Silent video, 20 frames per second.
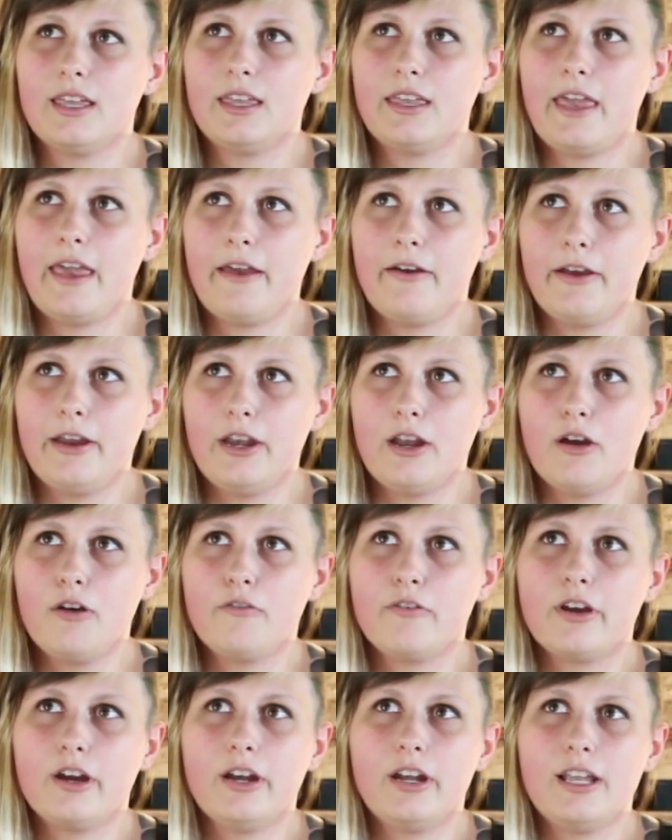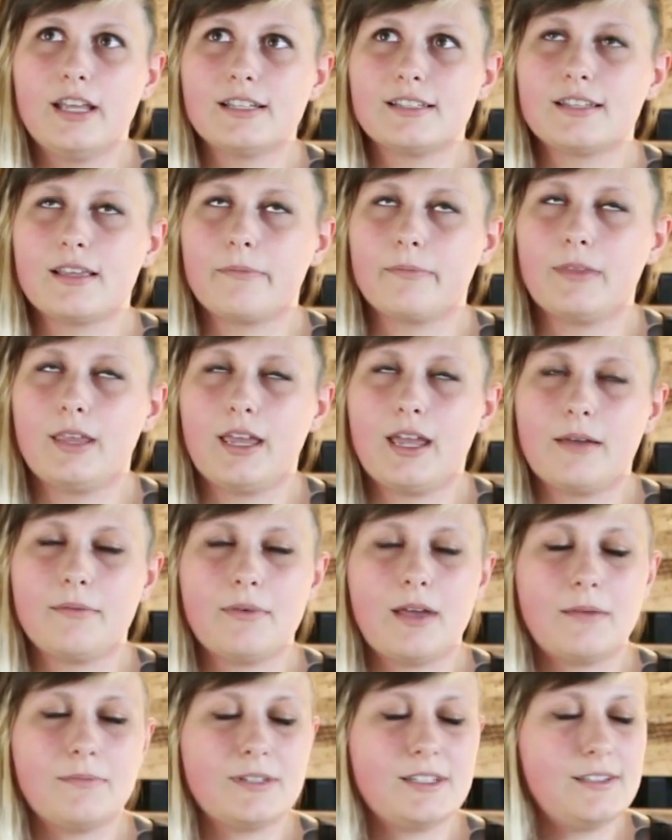carried over, and it's something
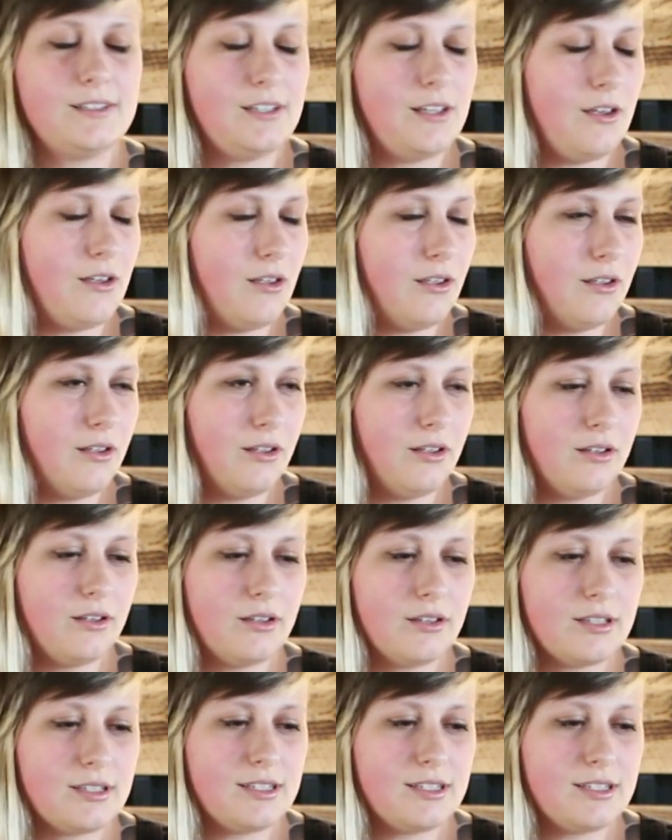I'm still